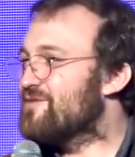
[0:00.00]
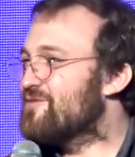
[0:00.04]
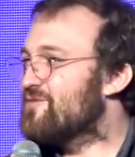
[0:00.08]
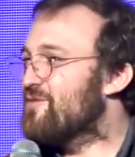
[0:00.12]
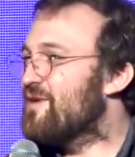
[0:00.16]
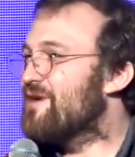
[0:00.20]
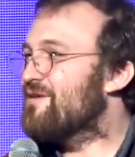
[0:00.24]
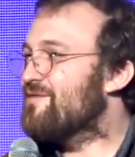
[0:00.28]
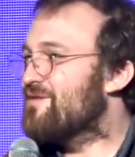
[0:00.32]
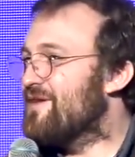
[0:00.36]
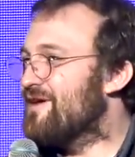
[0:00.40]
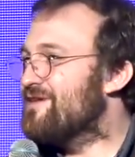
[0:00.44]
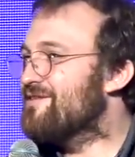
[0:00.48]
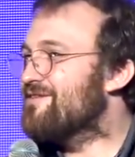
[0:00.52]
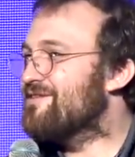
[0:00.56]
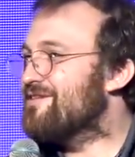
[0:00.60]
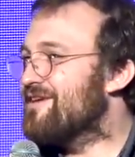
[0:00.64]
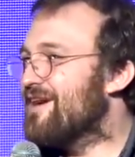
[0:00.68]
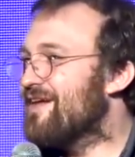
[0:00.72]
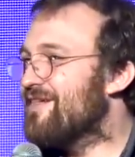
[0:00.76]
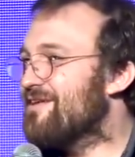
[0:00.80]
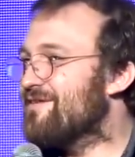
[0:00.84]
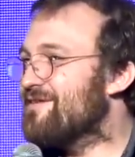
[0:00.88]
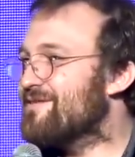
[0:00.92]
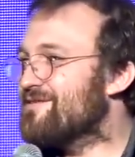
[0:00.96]

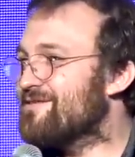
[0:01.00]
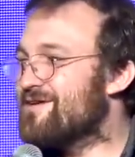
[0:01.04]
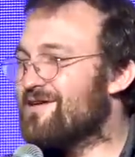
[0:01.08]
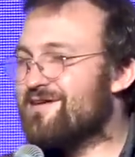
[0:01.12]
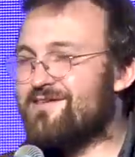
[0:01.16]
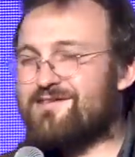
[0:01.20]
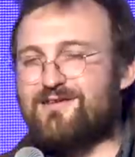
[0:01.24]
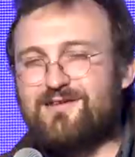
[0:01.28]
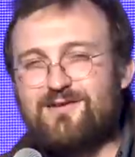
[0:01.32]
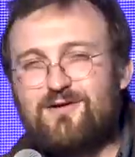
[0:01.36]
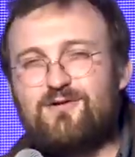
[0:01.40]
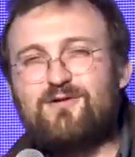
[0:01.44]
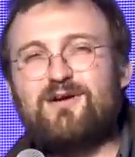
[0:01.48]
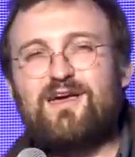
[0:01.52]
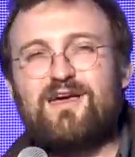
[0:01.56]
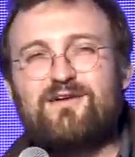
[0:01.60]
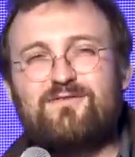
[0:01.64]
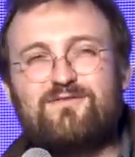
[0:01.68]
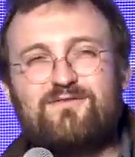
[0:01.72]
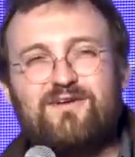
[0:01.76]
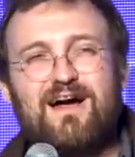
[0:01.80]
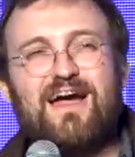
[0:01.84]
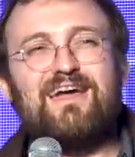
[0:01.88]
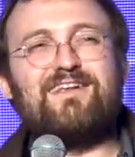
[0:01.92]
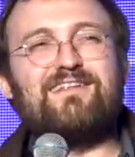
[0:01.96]
$1,200. I said, okay,
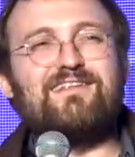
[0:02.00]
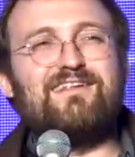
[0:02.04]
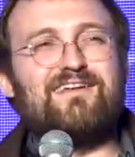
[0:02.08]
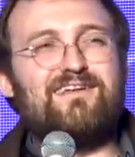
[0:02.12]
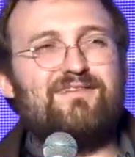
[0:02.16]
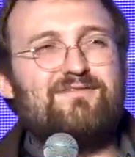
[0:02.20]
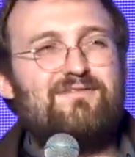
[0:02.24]
finally,